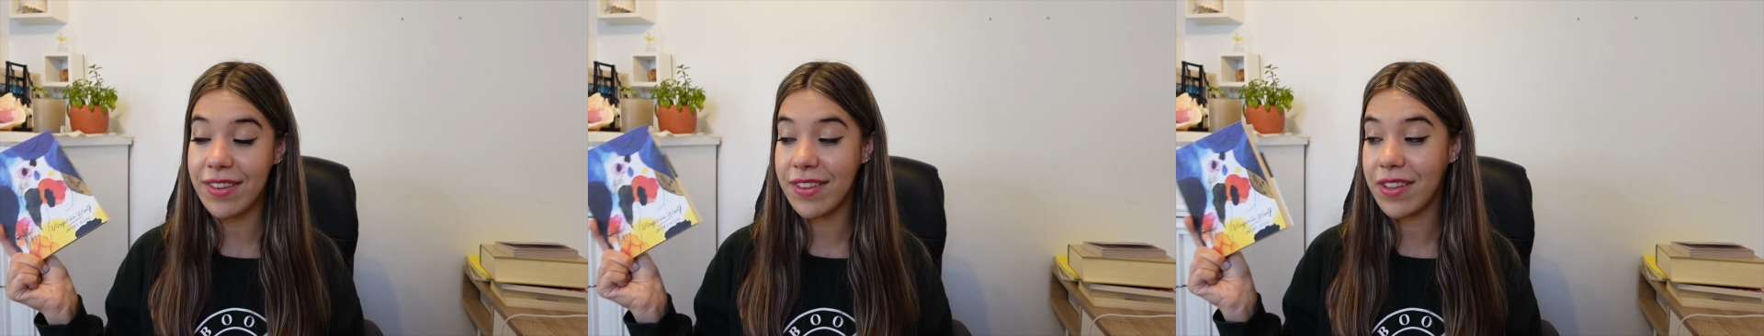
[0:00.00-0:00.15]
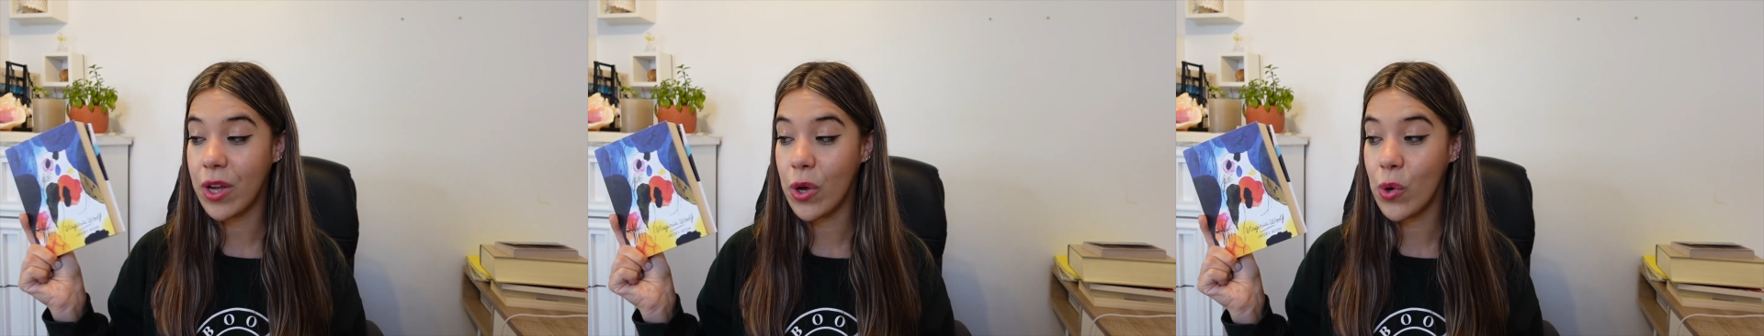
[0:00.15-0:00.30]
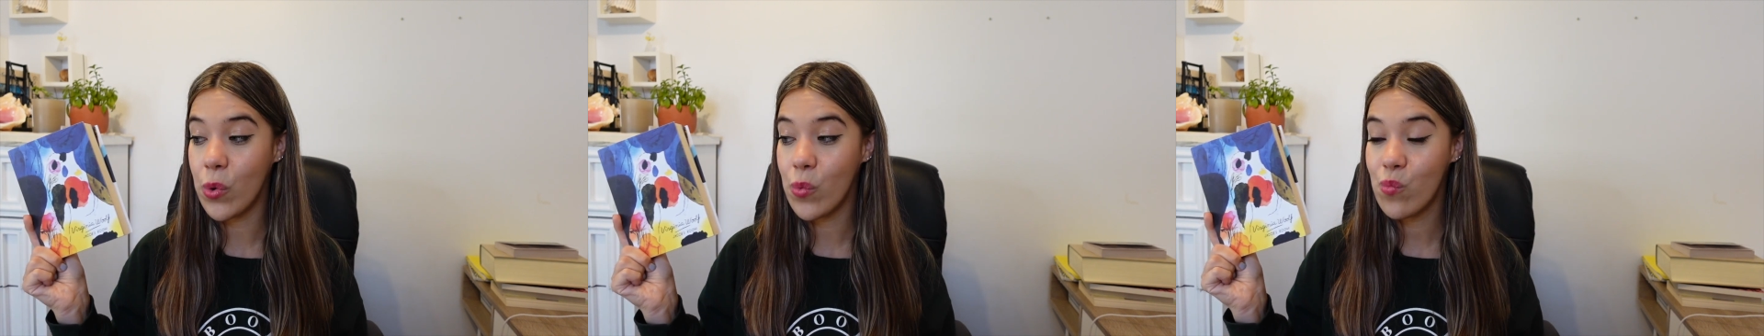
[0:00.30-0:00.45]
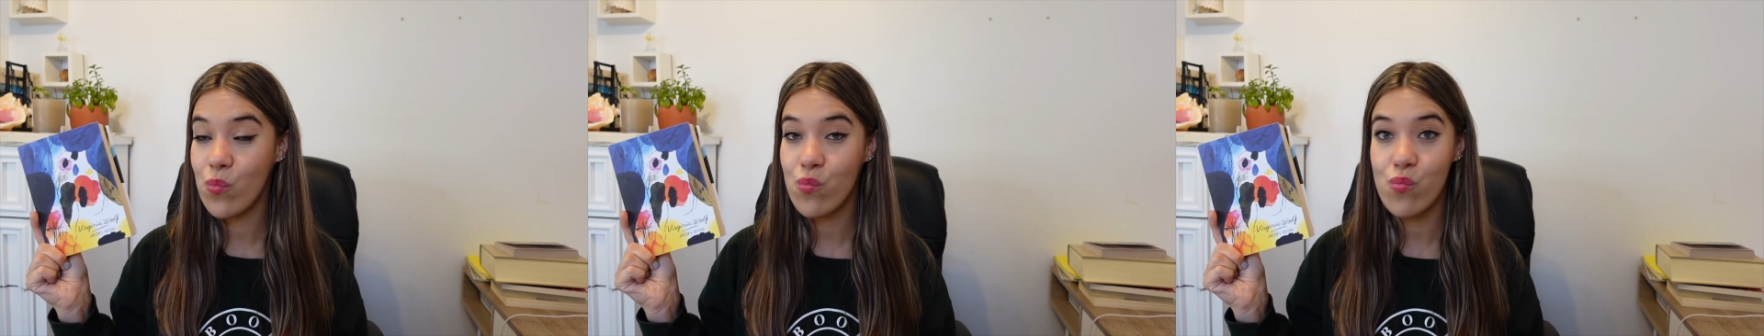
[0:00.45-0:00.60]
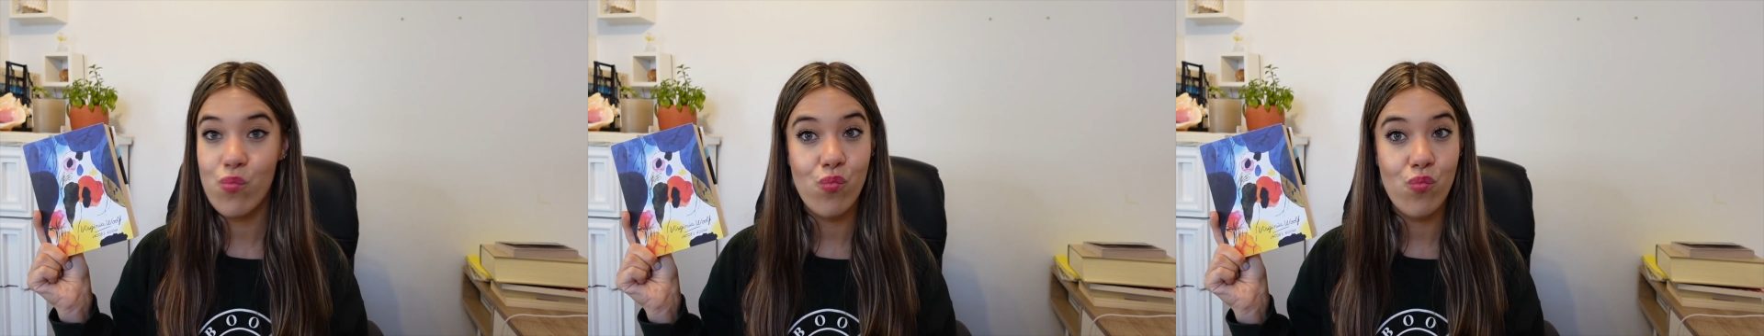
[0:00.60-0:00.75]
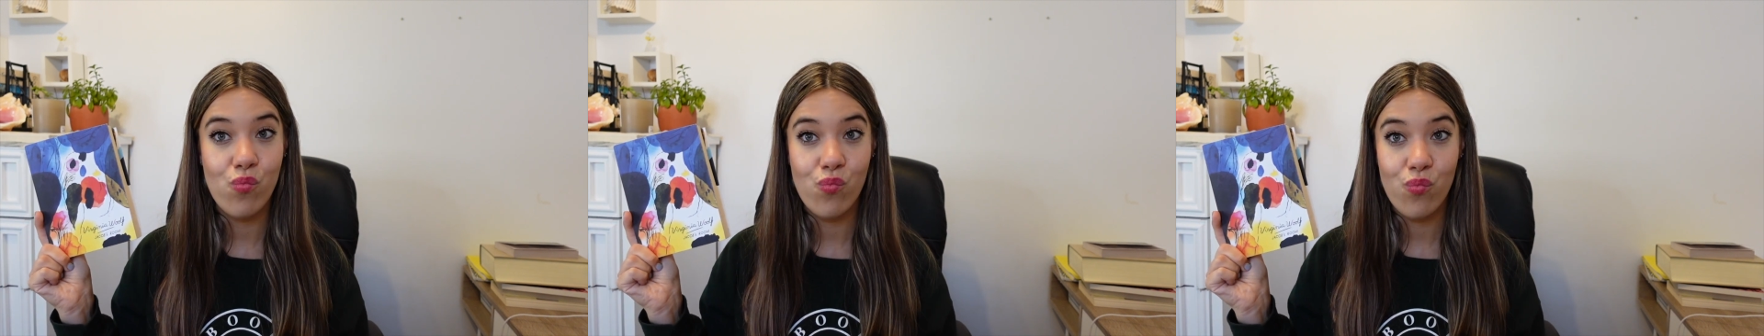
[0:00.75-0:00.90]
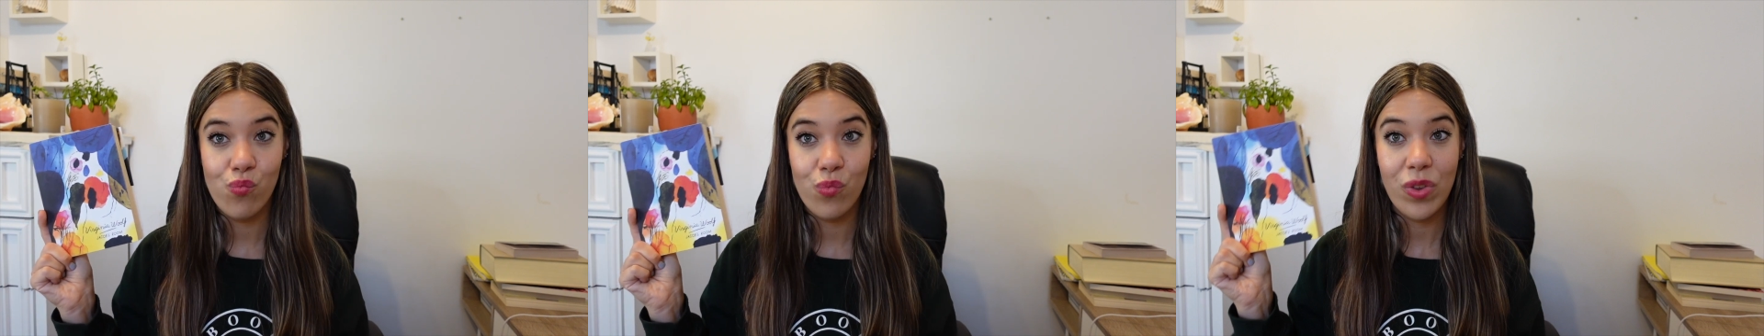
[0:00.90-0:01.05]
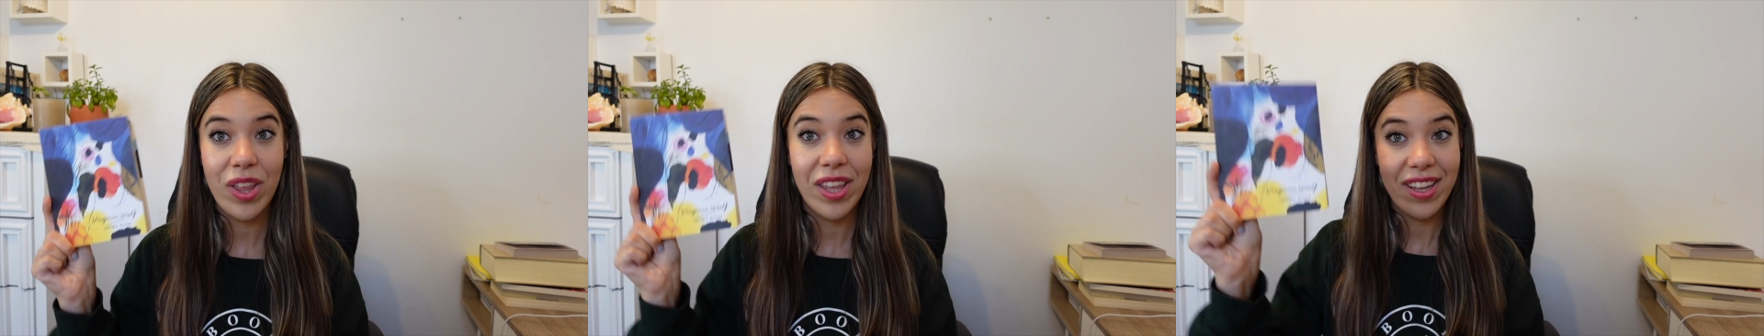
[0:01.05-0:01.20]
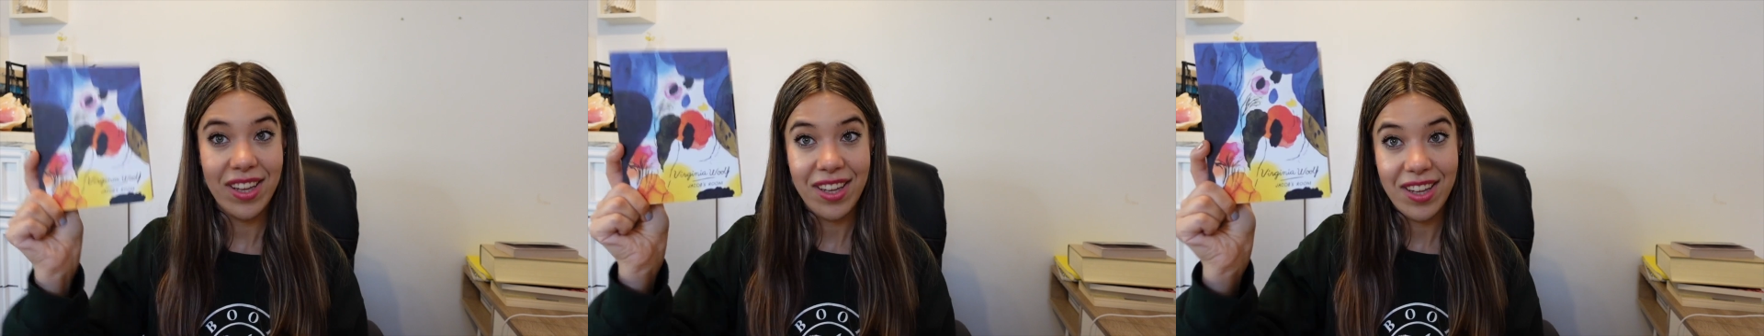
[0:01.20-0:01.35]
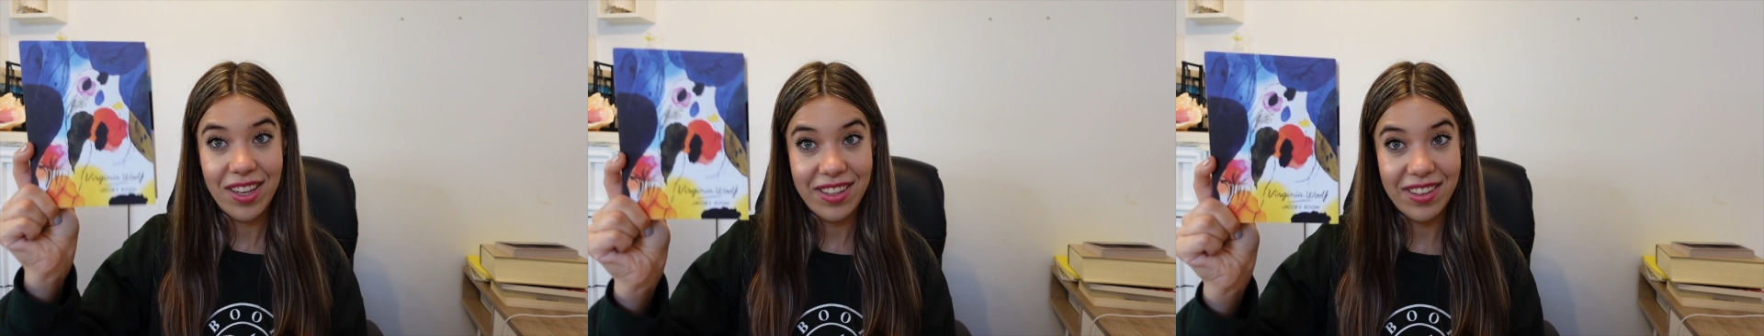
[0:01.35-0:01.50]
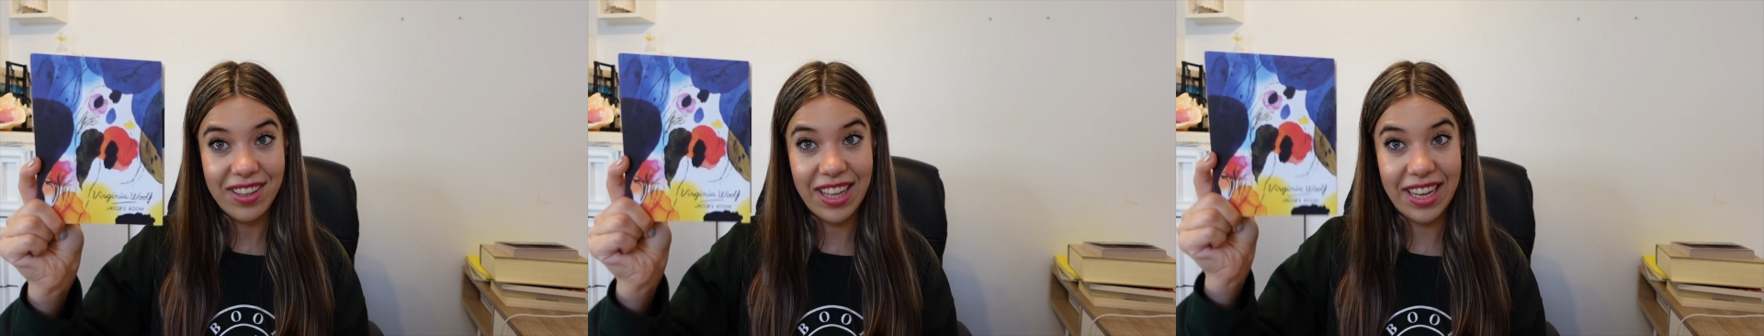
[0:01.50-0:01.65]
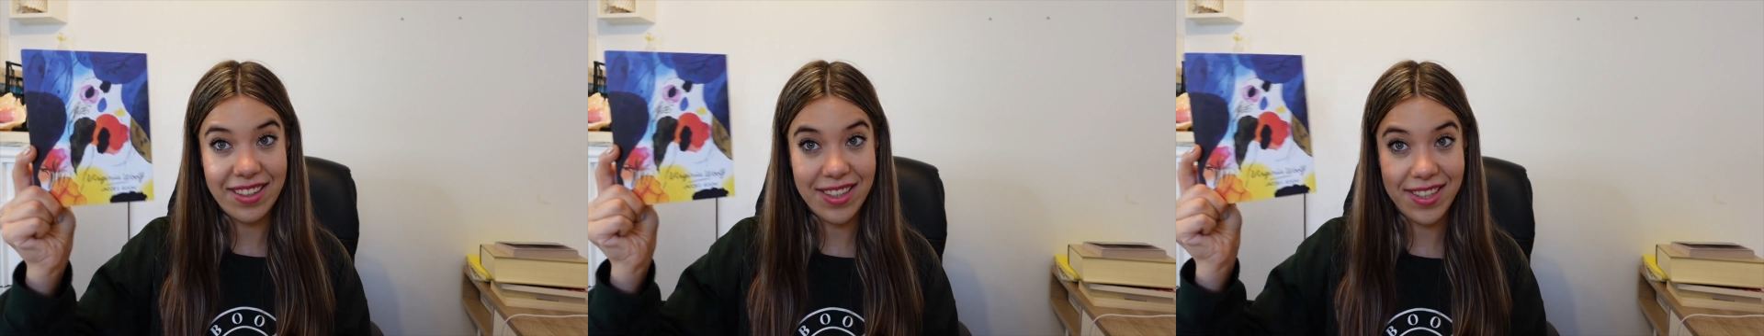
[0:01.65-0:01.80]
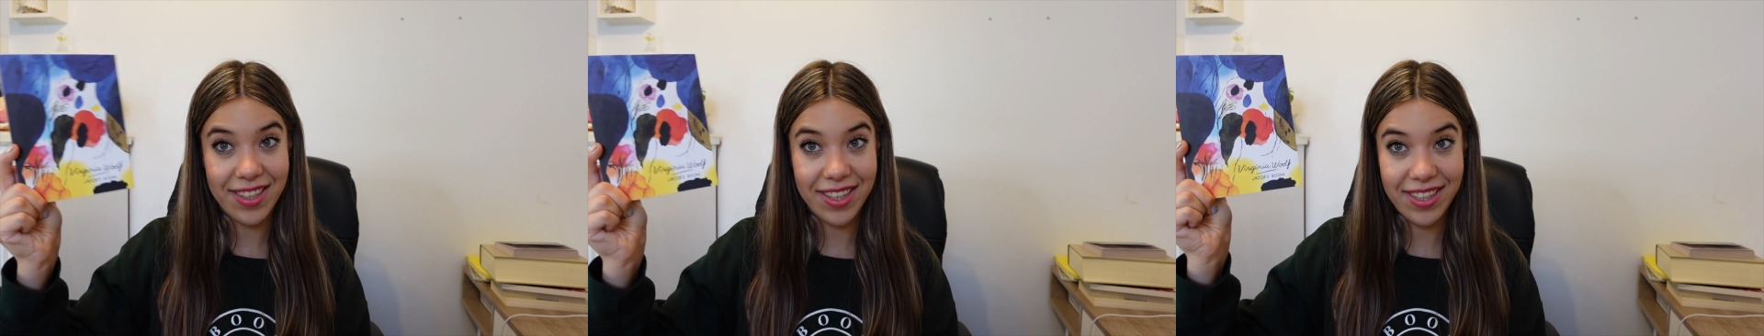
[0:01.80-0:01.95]
so
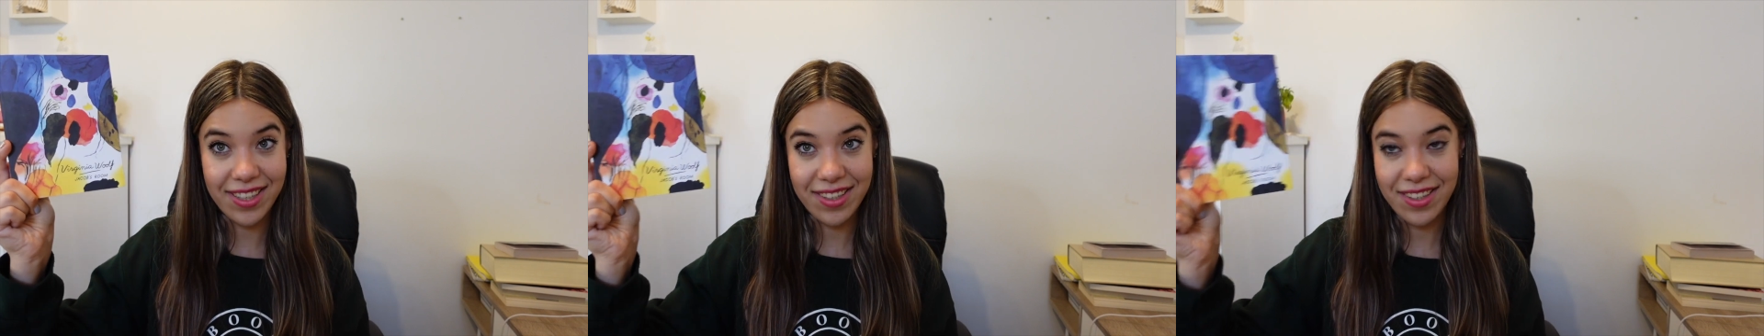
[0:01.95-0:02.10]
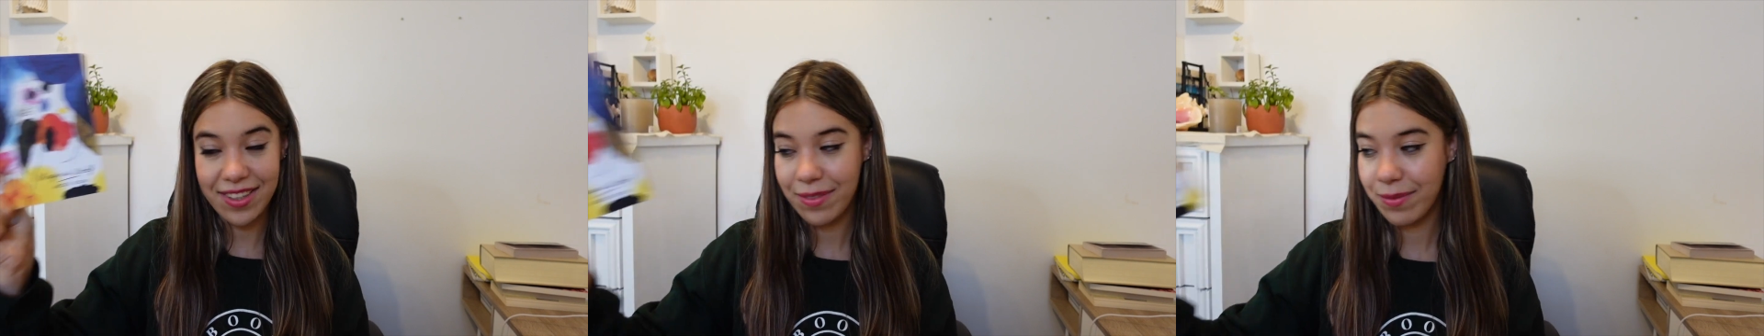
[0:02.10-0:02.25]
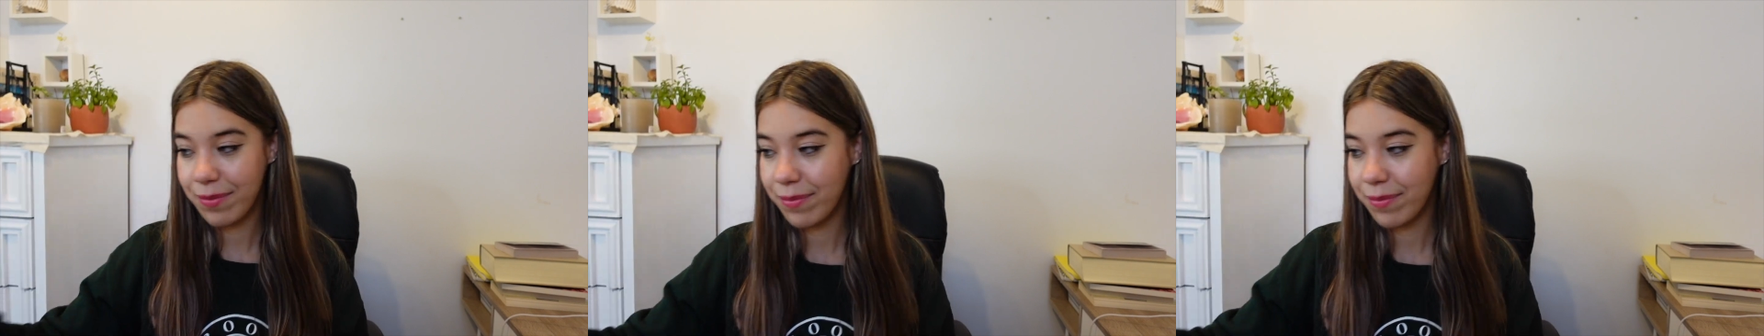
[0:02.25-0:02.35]
that sucked.